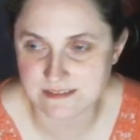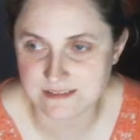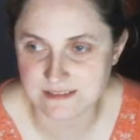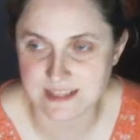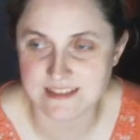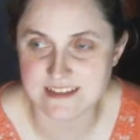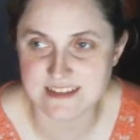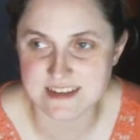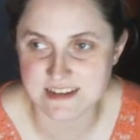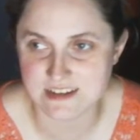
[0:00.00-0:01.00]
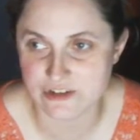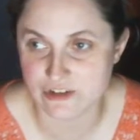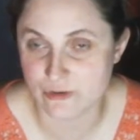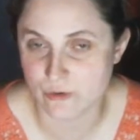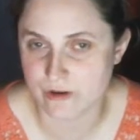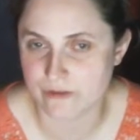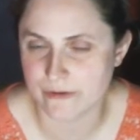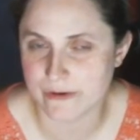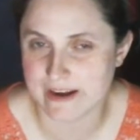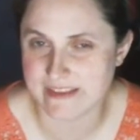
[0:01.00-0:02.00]
like this I did a tutorial
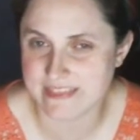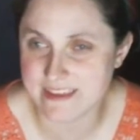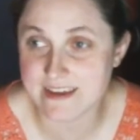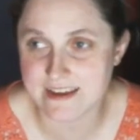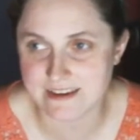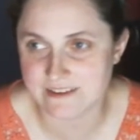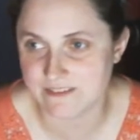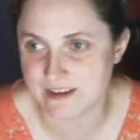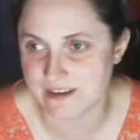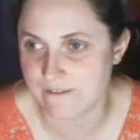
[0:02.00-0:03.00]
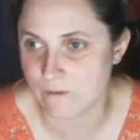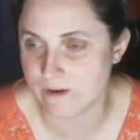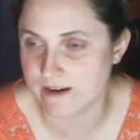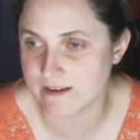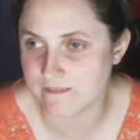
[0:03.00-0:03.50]
for. I think I did a video for it.